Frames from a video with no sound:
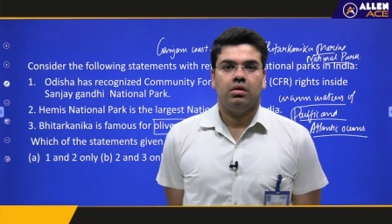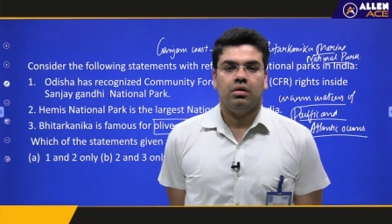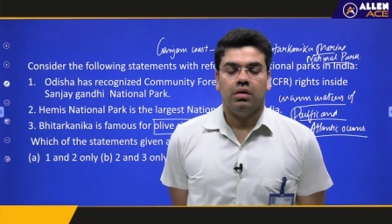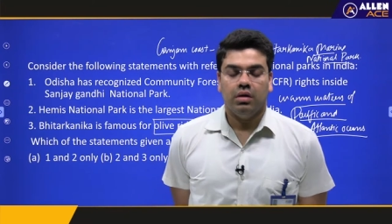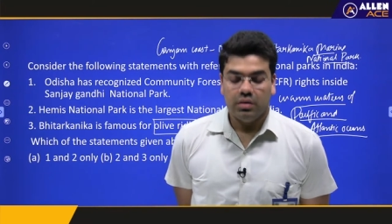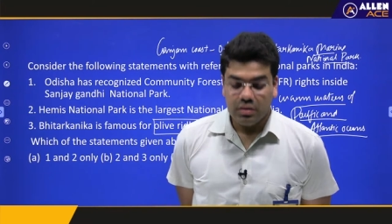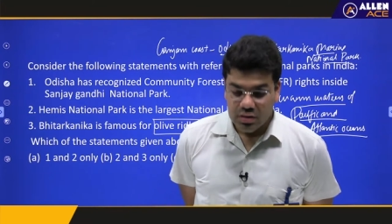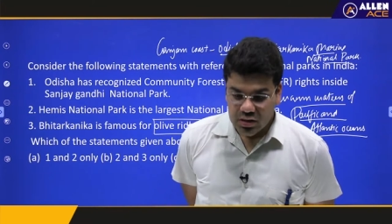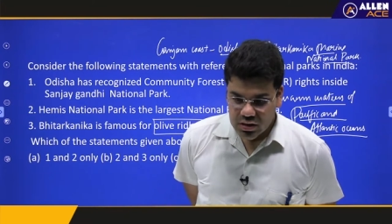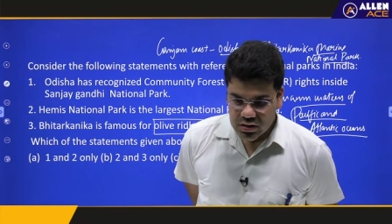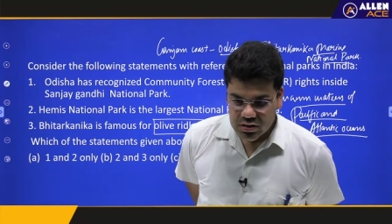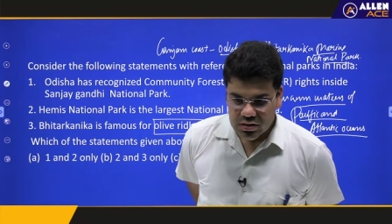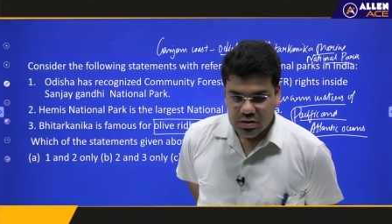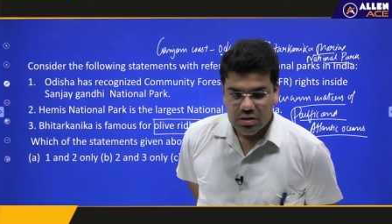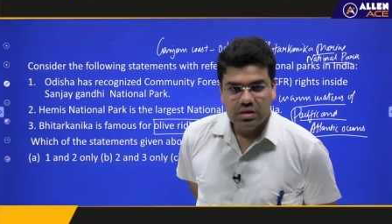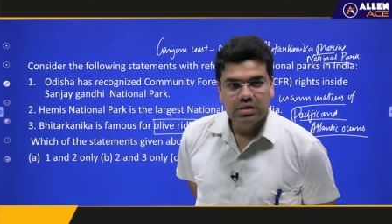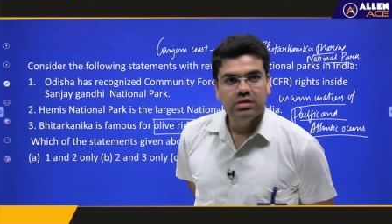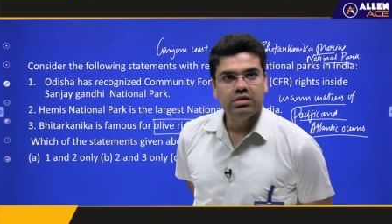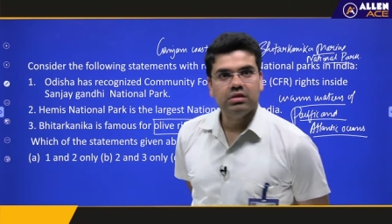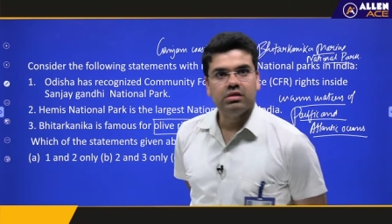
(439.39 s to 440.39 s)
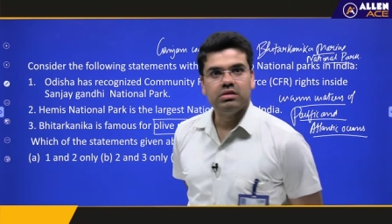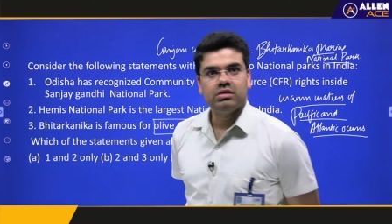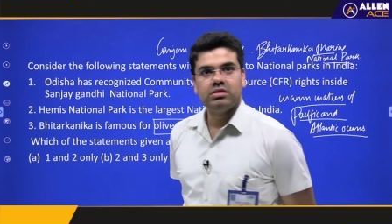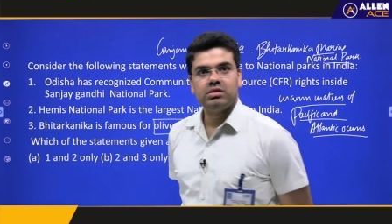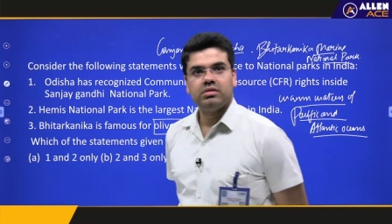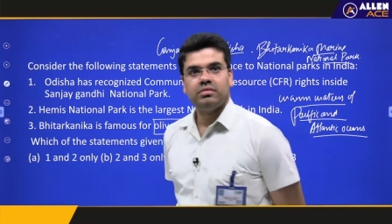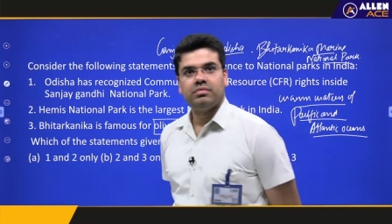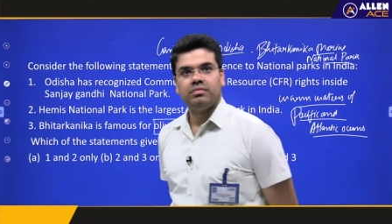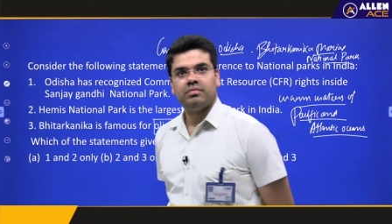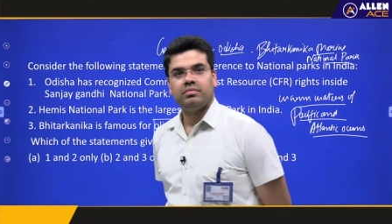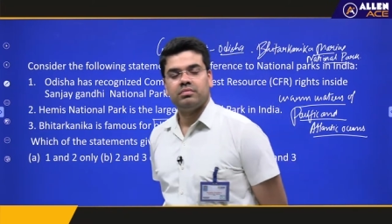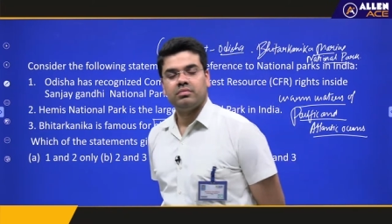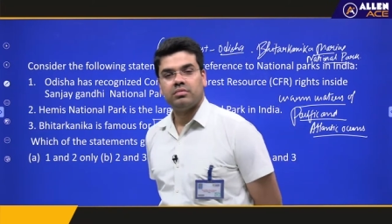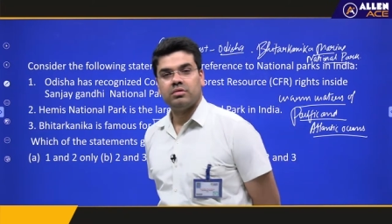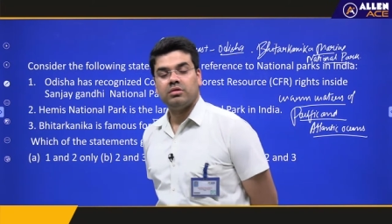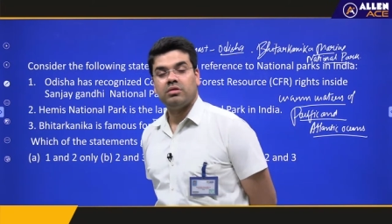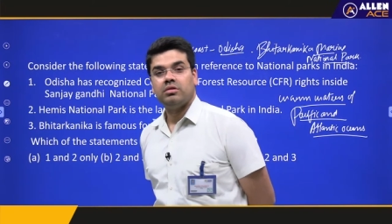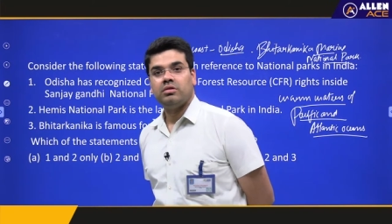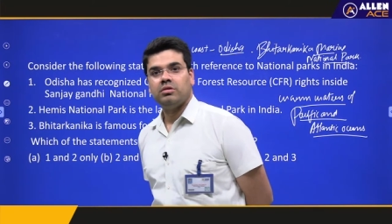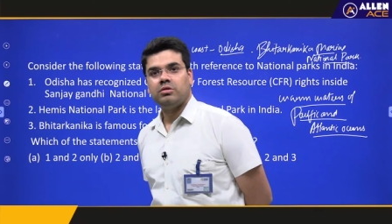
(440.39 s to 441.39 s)
In these seasons,
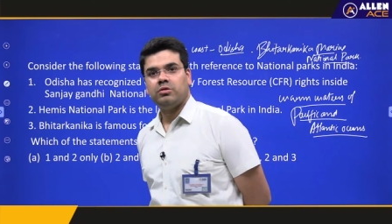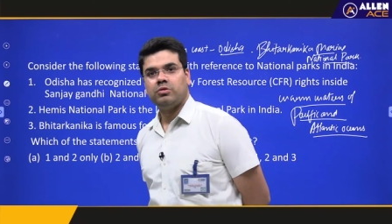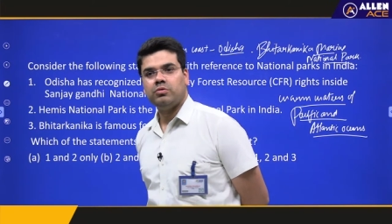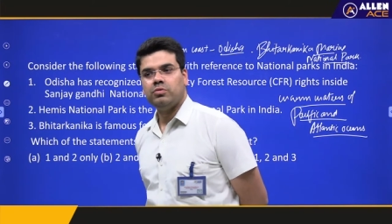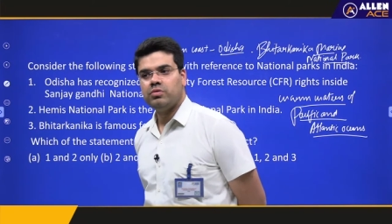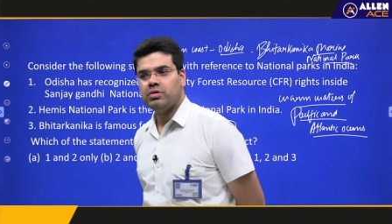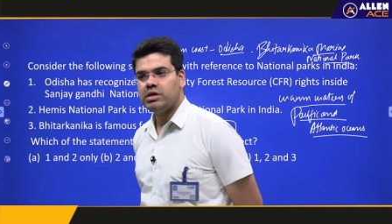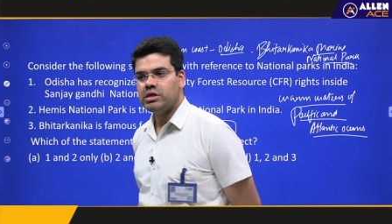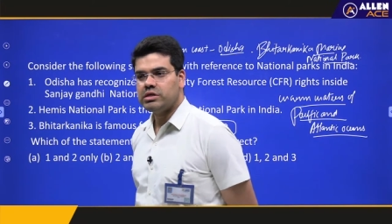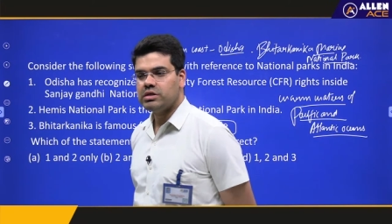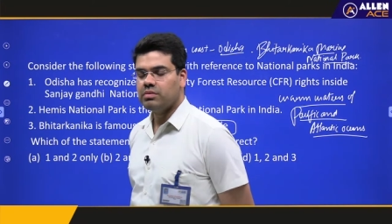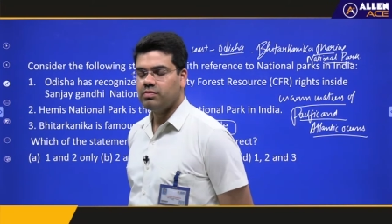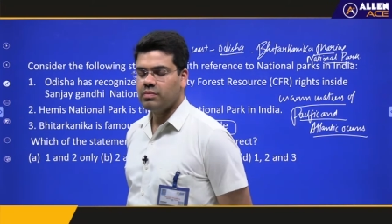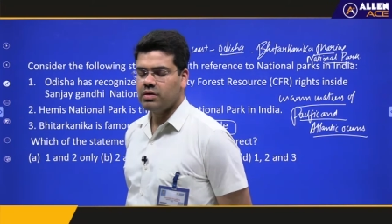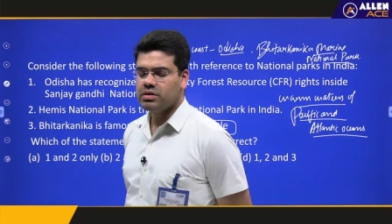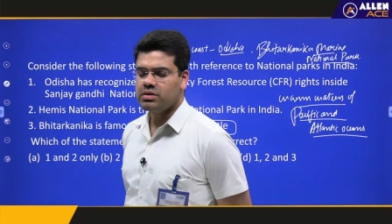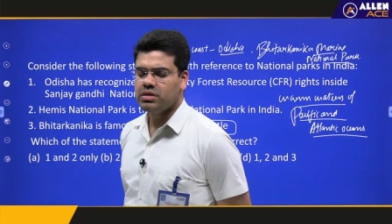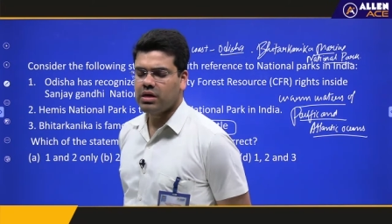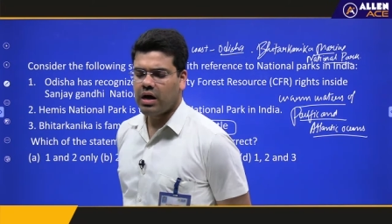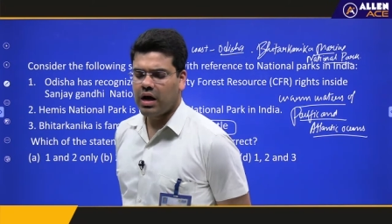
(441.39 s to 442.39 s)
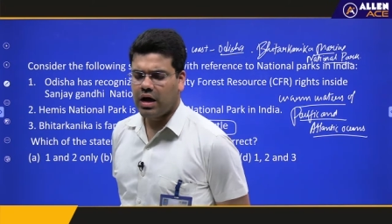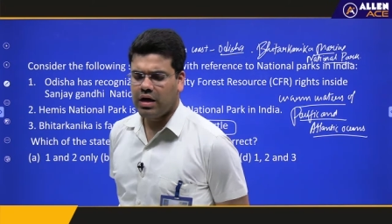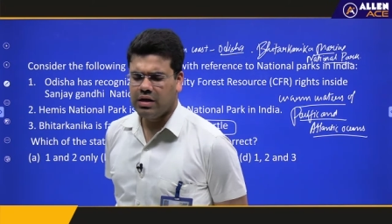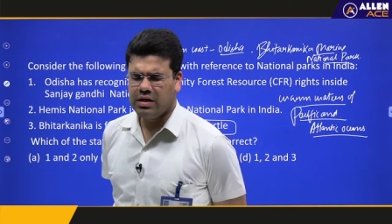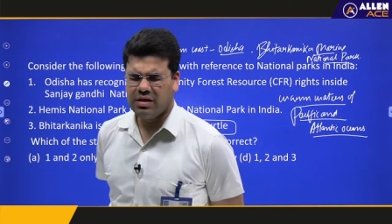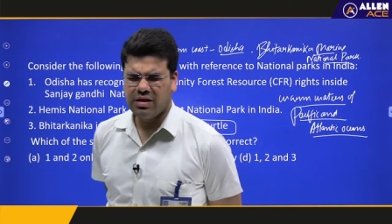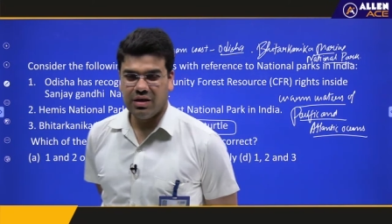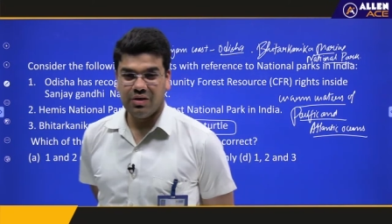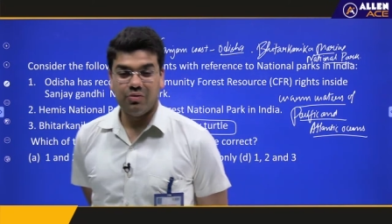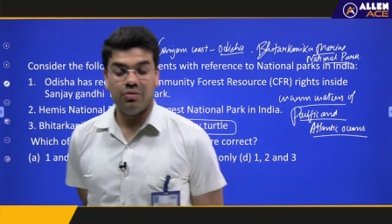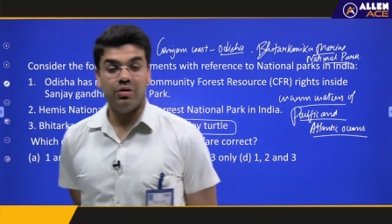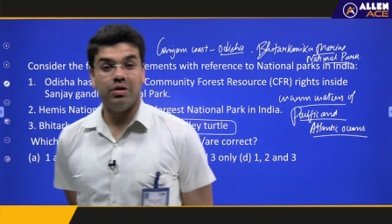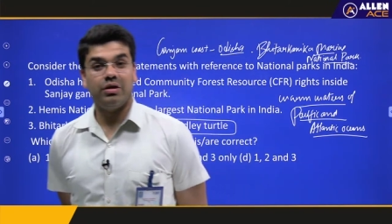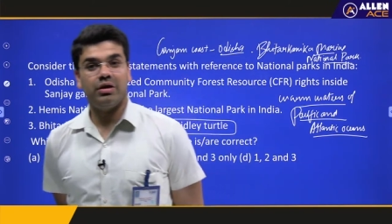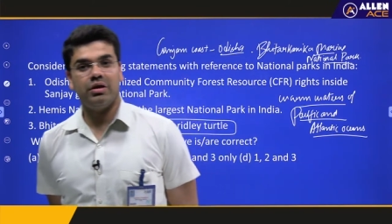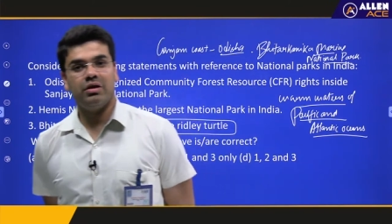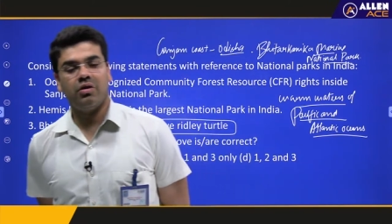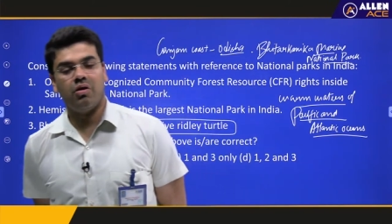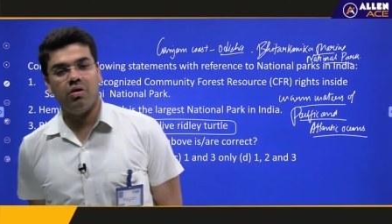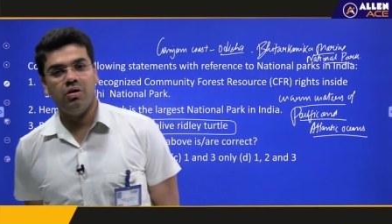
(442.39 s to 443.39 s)
tourism is highly
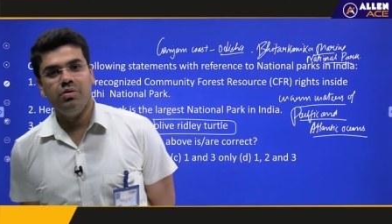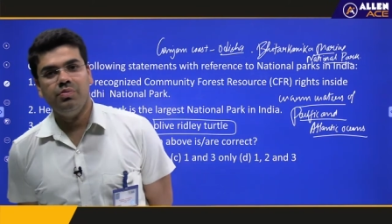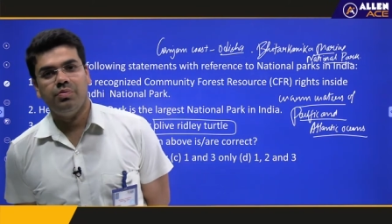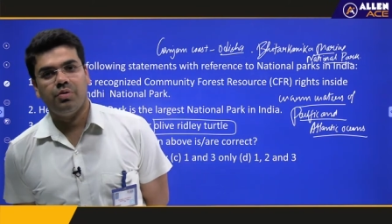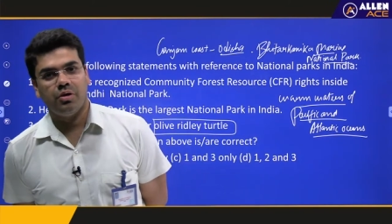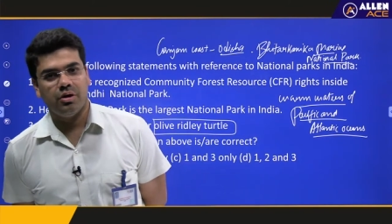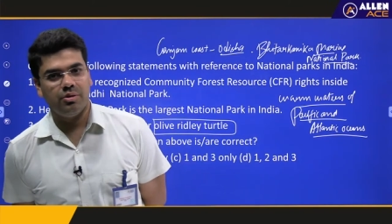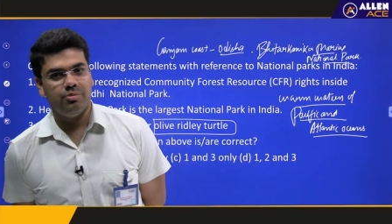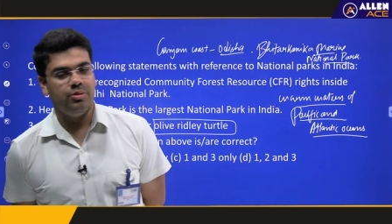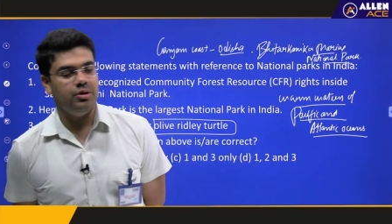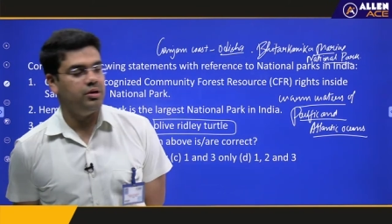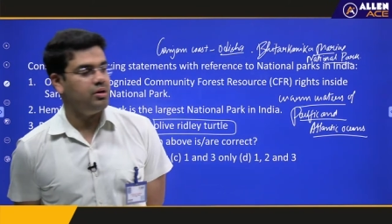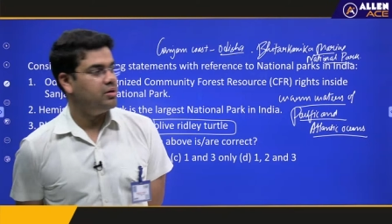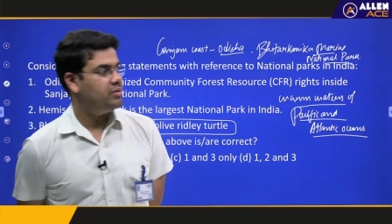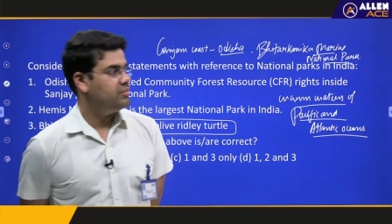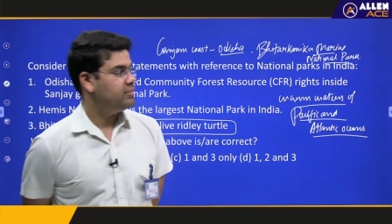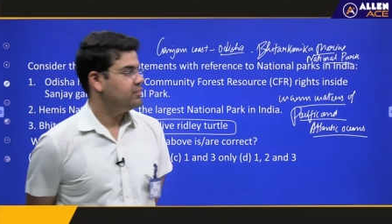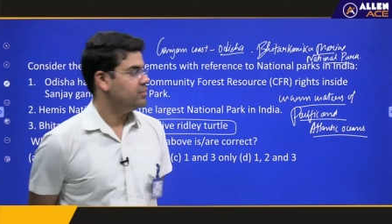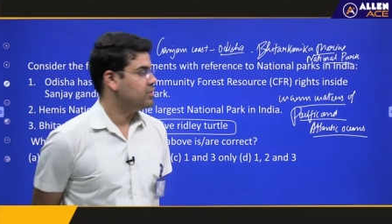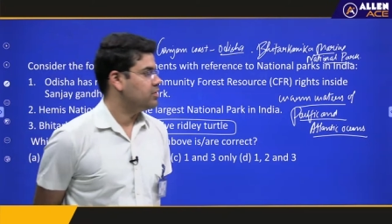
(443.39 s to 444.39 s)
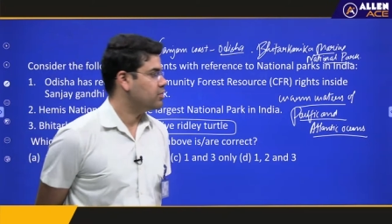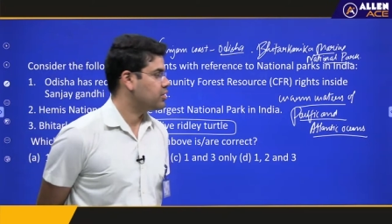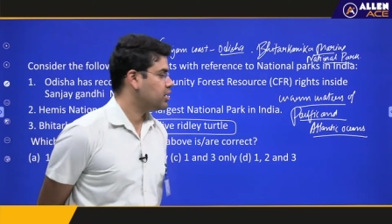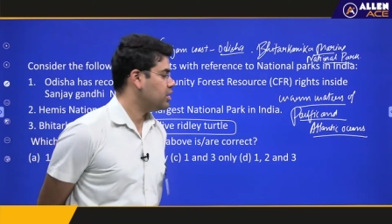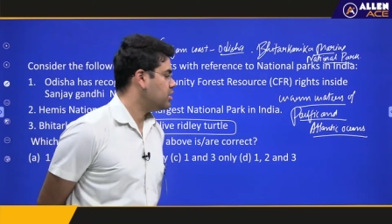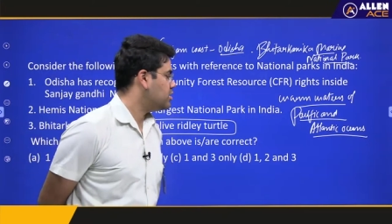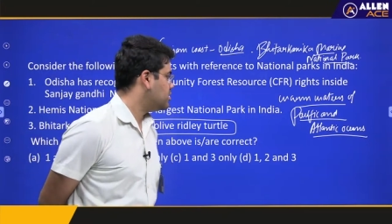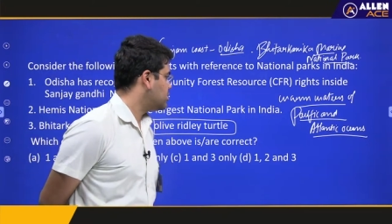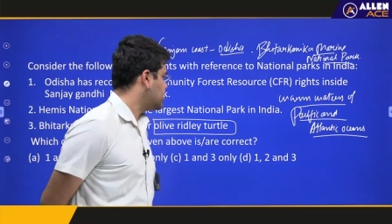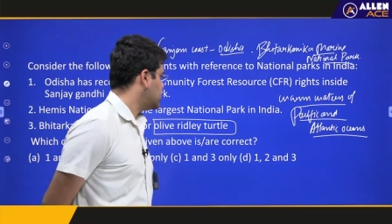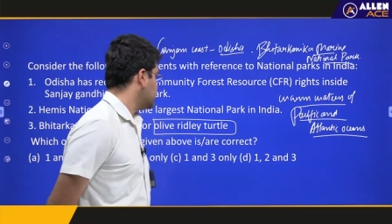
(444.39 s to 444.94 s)
regulated or prohibited. Okay.